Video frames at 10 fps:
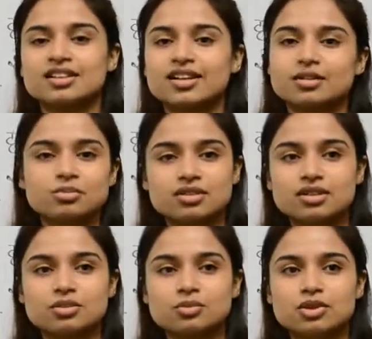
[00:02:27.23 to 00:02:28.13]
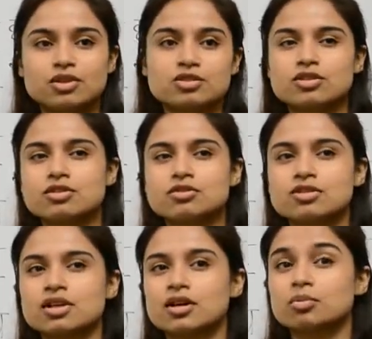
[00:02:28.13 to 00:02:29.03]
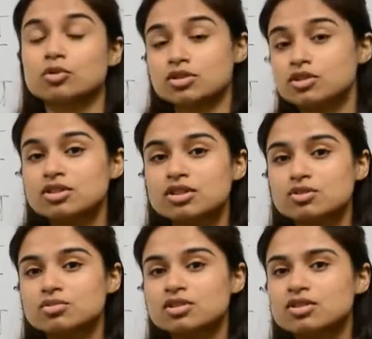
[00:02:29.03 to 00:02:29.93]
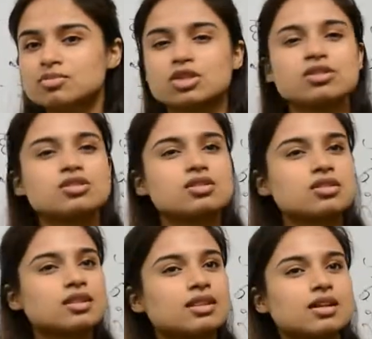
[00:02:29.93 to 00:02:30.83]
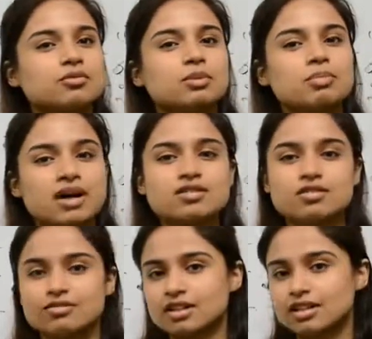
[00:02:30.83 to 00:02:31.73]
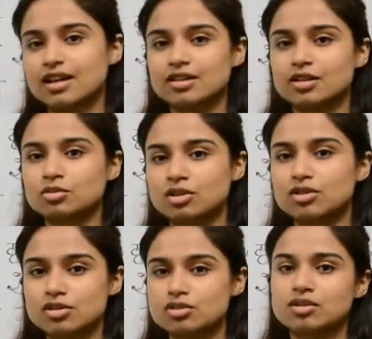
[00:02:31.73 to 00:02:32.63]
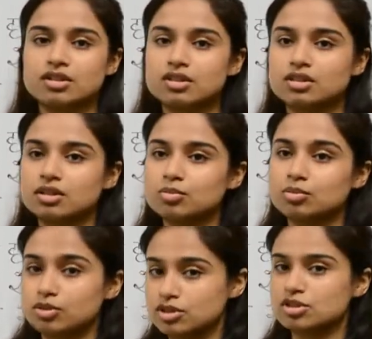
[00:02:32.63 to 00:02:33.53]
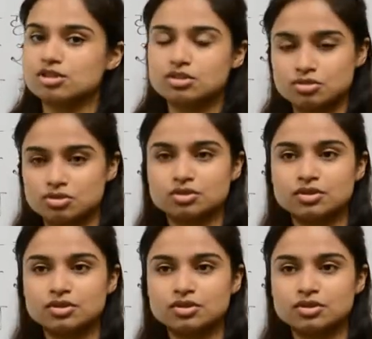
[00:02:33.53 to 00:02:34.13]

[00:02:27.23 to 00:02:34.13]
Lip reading: and we also use Portuguese words because there were parts of India that were also under the Portuguese rule.